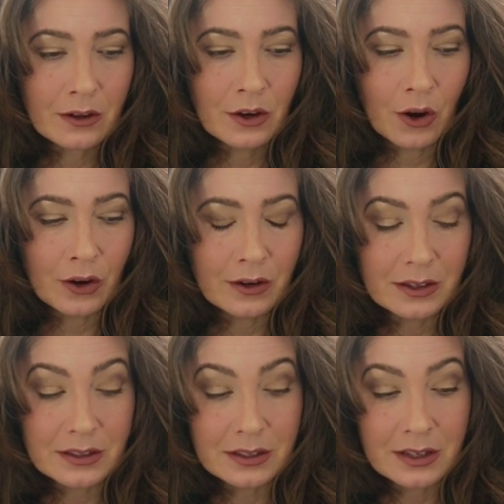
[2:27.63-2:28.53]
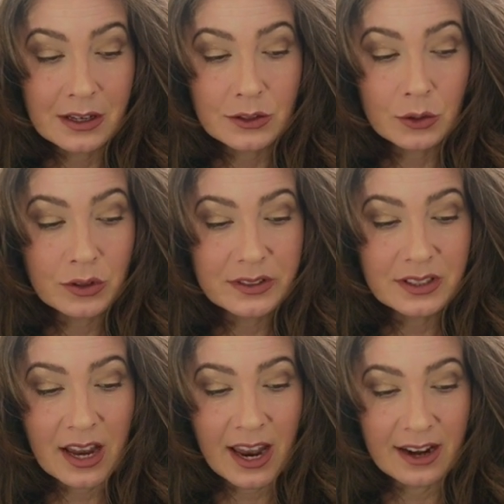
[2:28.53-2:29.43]
it's sort of
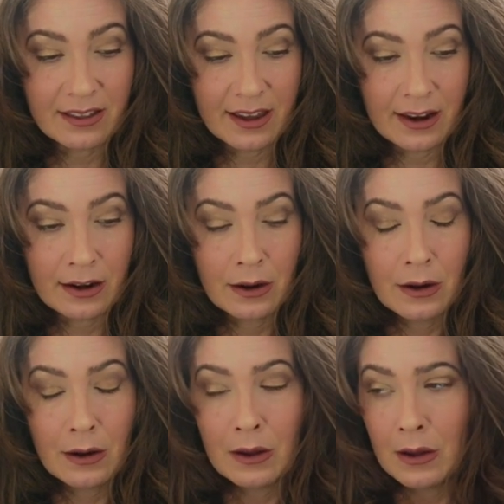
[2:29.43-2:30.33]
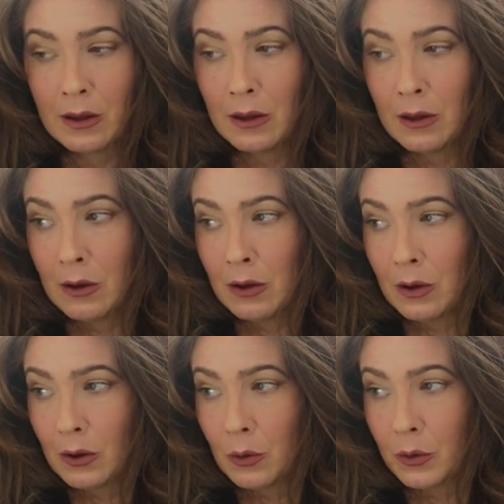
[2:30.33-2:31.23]
sad that
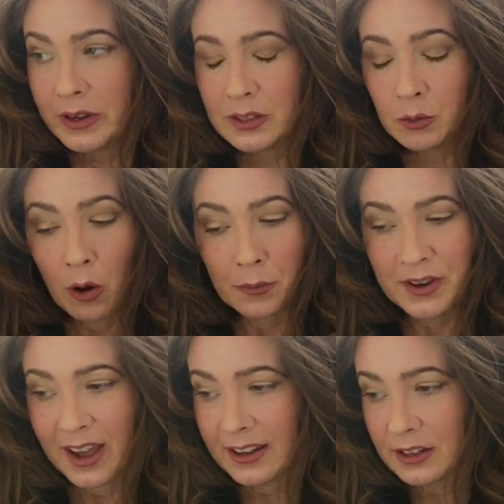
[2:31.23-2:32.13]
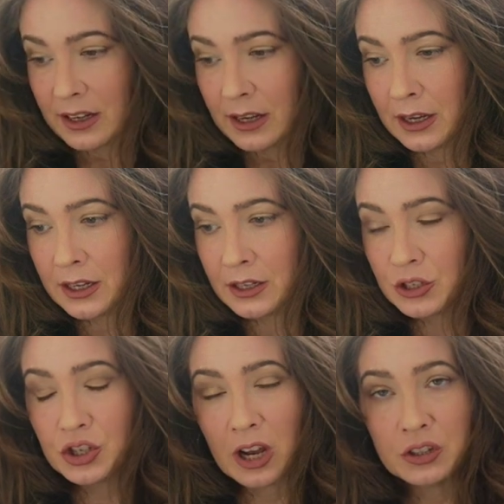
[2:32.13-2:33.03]
we swapped out
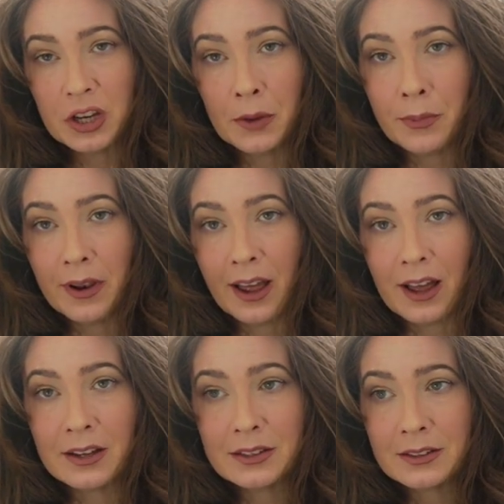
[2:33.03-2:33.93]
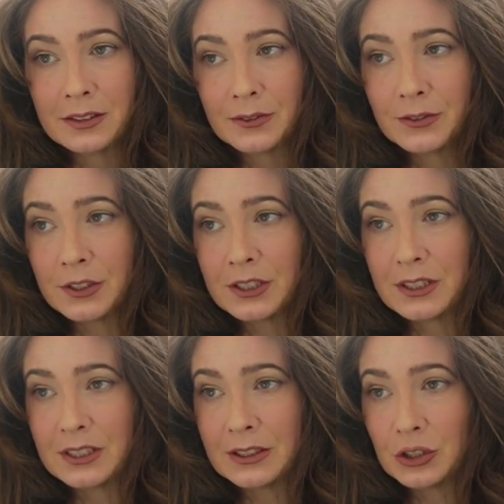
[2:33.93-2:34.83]
Judge Hitler for
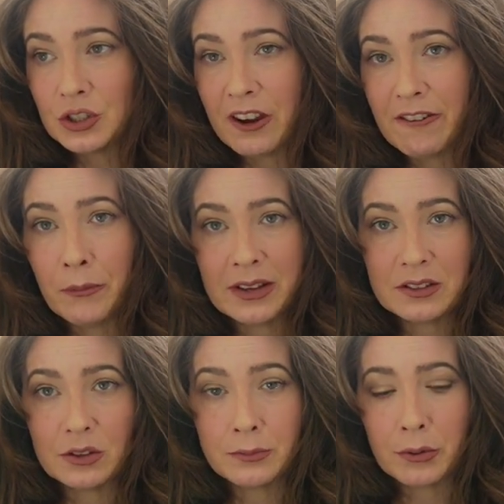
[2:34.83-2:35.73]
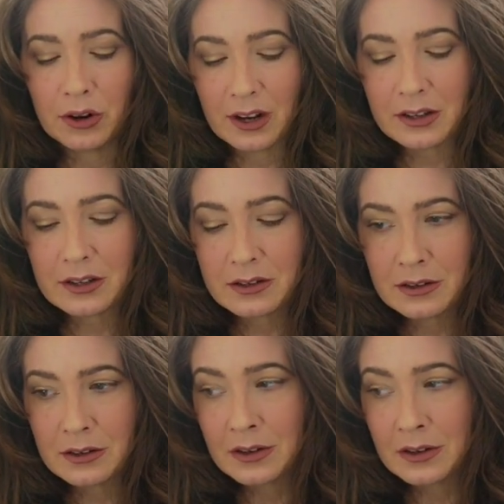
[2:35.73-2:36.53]
a Jeff Bezos product.